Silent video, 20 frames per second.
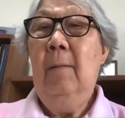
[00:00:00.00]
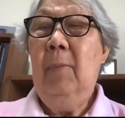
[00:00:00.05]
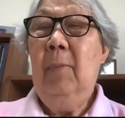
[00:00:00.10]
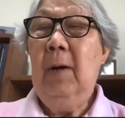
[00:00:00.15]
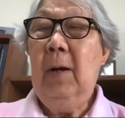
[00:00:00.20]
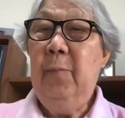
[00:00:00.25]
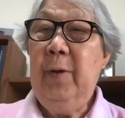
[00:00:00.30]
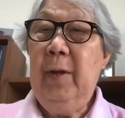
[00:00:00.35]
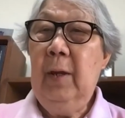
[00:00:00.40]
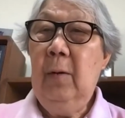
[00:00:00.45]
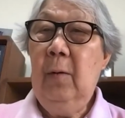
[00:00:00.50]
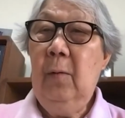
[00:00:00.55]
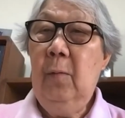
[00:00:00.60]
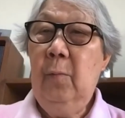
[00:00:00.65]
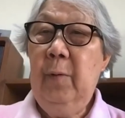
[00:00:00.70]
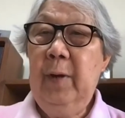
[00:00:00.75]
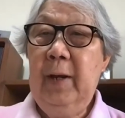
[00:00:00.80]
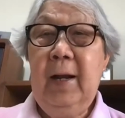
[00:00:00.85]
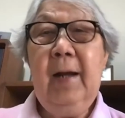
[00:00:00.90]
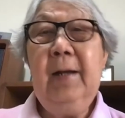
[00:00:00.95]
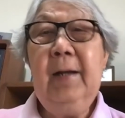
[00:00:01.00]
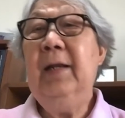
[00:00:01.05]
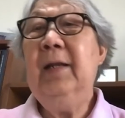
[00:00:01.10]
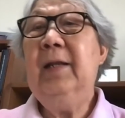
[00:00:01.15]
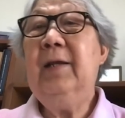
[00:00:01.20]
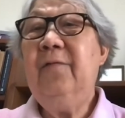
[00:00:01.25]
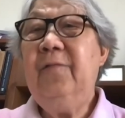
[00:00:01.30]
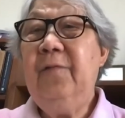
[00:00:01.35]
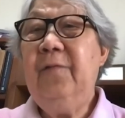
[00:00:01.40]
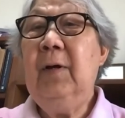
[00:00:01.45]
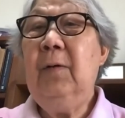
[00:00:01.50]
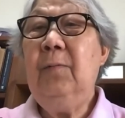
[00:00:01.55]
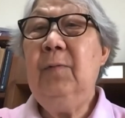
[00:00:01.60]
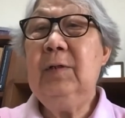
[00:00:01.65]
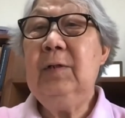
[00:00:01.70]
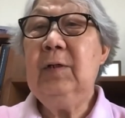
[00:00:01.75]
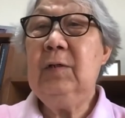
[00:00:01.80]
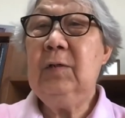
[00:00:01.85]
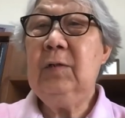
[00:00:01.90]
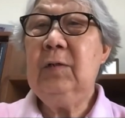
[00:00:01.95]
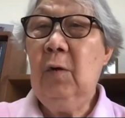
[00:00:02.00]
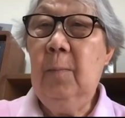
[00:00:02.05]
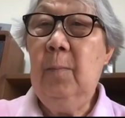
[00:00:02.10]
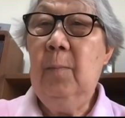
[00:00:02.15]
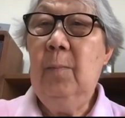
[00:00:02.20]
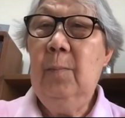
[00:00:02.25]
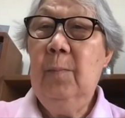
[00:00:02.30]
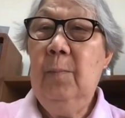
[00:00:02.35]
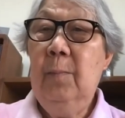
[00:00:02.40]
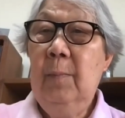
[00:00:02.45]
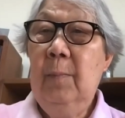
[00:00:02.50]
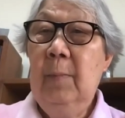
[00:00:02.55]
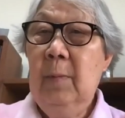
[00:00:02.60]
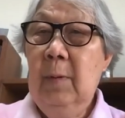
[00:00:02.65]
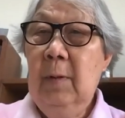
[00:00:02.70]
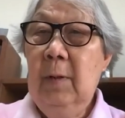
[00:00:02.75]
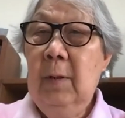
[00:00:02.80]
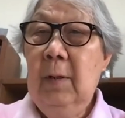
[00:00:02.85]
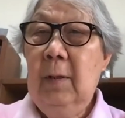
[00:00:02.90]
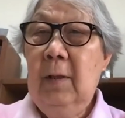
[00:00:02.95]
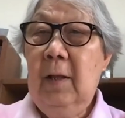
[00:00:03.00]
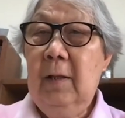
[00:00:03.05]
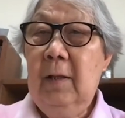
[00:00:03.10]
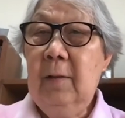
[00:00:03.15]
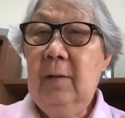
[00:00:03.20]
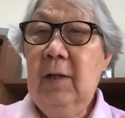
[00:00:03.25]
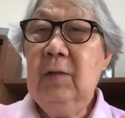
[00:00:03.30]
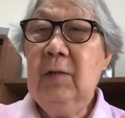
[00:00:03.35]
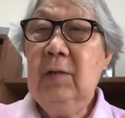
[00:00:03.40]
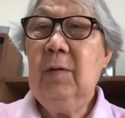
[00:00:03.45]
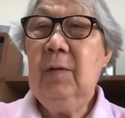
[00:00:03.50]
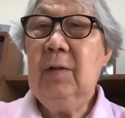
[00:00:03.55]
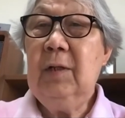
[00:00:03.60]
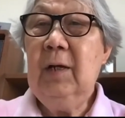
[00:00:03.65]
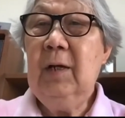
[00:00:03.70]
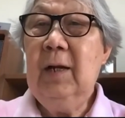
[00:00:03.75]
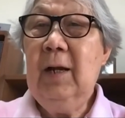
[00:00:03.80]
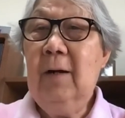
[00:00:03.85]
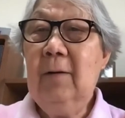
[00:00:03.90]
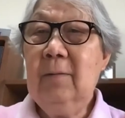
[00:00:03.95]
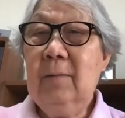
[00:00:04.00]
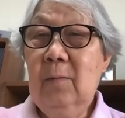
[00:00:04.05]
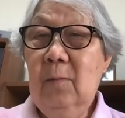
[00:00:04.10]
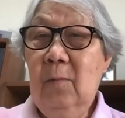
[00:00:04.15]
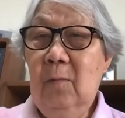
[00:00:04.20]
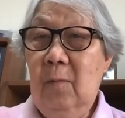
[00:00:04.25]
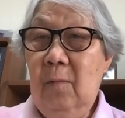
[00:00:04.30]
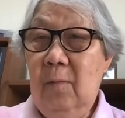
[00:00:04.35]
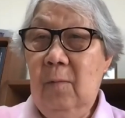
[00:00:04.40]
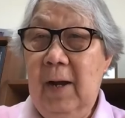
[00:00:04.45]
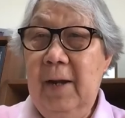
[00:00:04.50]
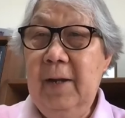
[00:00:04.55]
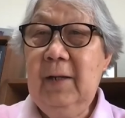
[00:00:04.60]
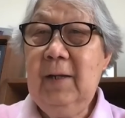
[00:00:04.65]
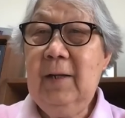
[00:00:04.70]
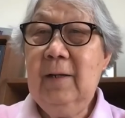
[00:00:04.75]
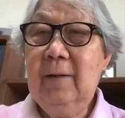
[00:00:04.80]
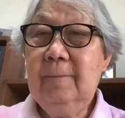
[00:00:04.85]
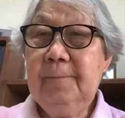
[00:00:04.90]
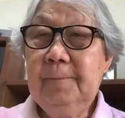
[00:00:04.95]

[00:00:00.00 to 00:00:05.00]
But we can't interfere. We just hope that things will turn out right